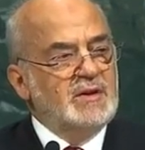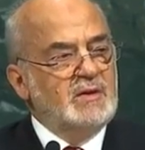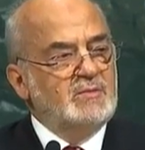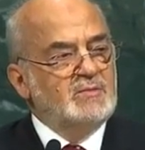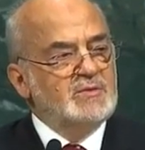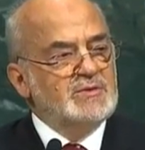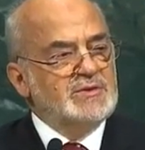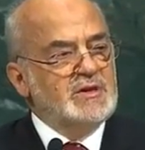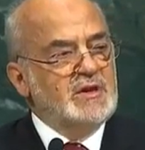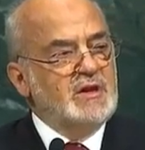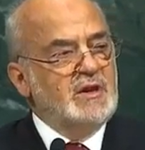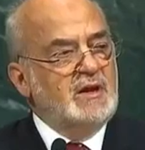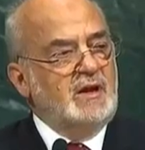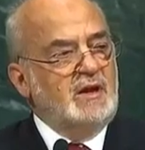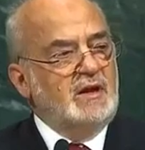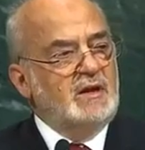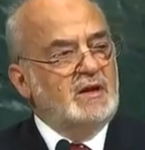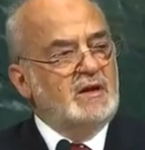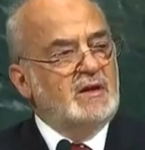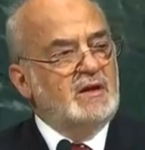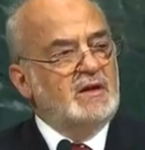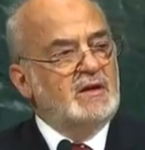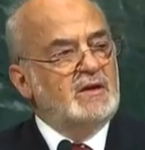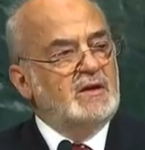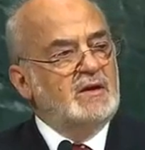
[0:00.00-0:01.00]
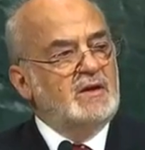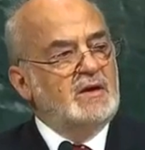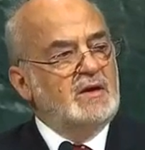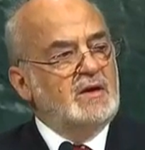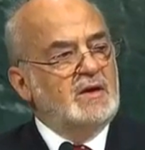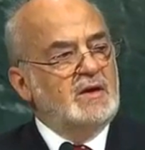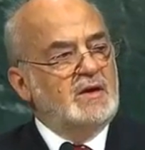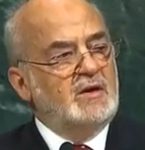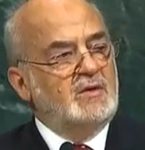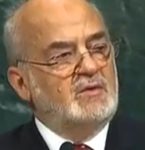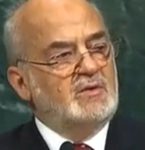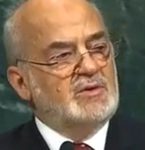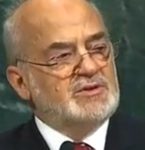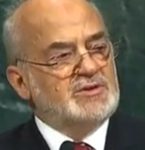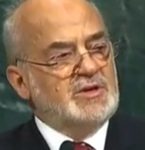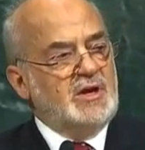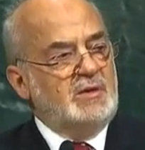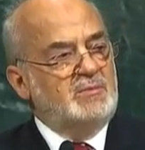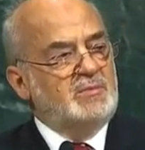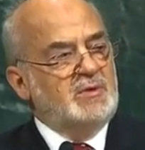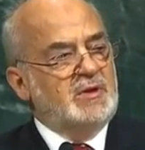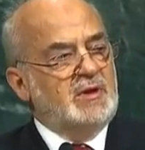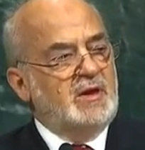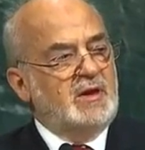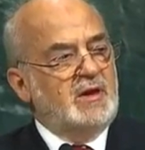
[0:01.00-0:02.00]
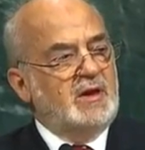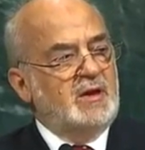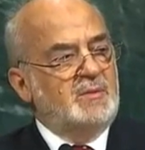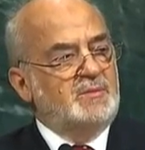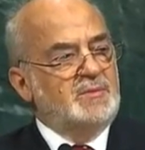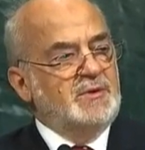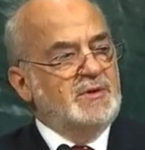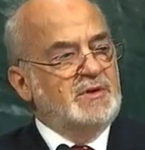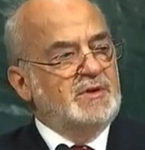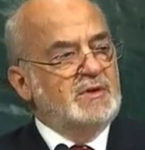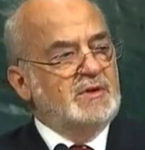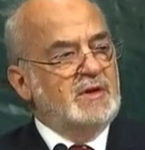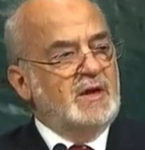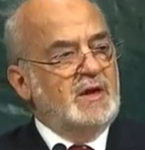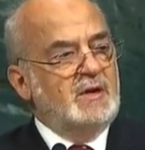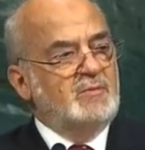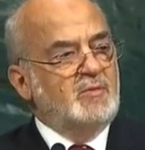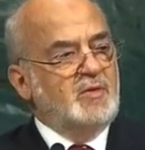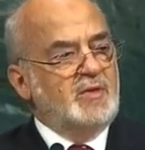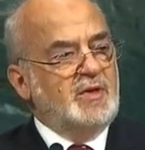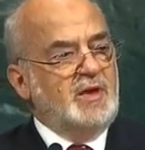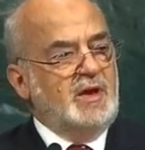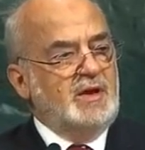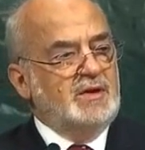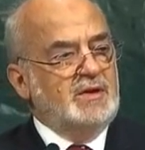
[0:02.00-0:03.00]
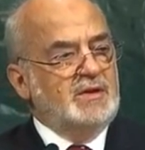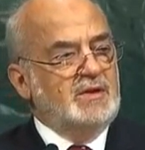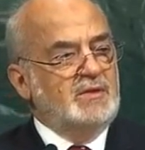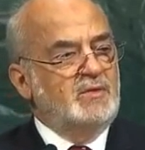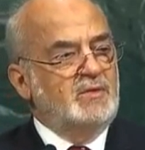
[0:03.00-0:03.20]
governorate in the city of Awija.